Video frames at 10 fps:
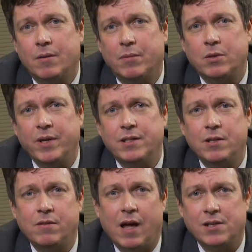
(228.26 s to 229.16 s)
Between
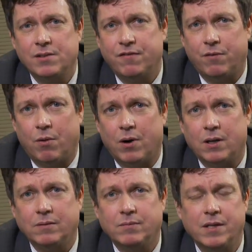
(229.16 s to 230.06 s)
2004
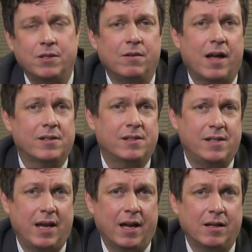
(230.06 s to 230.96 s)
and
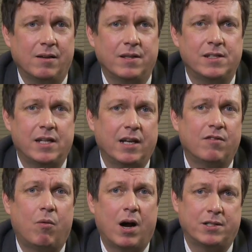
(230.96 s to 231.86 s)
2010, the state
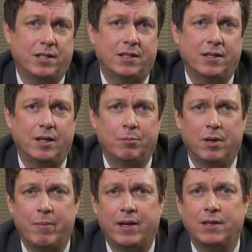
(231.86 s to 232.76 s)
of Washington
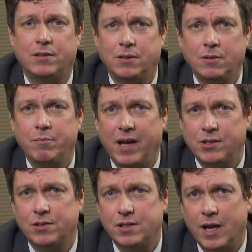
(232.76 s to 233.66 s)
implemented two
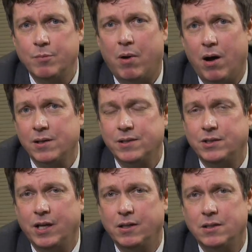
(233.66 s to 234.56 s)
major state policy
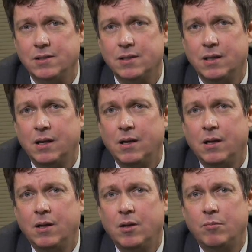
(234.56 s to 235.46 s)
changes.
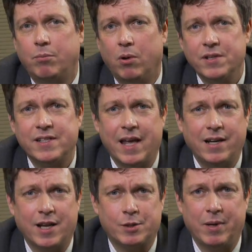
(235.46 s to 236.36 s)
Both set
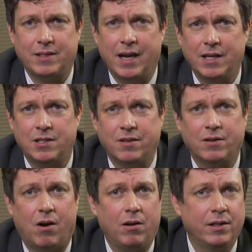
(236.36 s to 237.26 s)
an expectation that
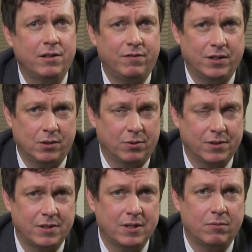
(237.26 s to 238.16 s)
all
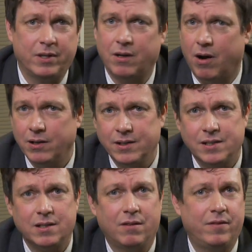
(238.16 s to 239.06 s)
individuals,
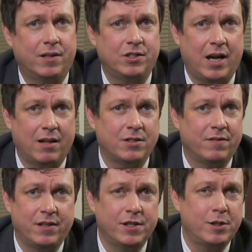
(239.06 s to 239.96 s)
regardless of their challenge
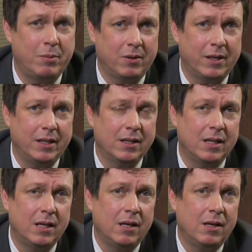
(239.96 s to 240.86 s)
of the disability,
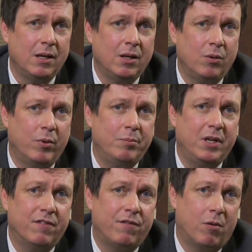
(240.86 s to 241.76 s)
would
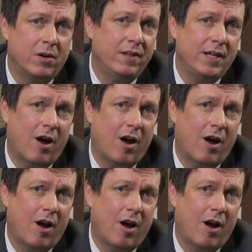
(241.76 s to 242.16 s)
be afforded the